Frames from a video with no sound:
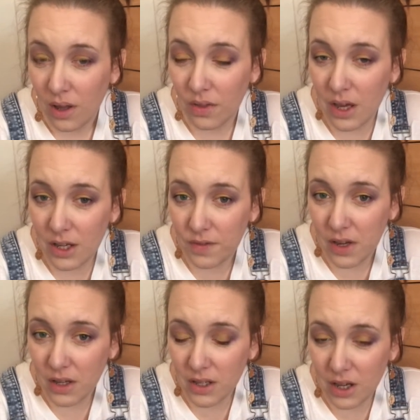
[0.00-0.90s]
these
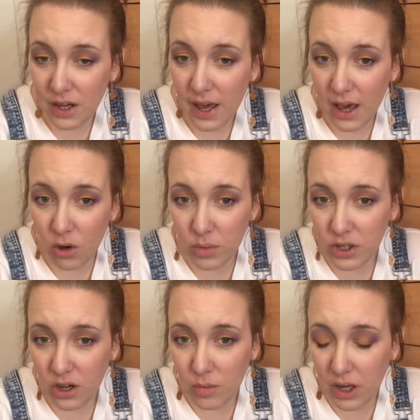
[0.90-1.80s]
things can help
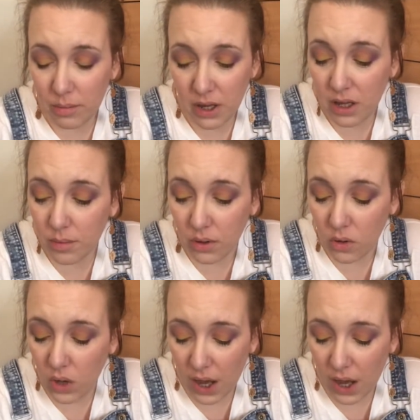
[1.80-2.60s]
so many people,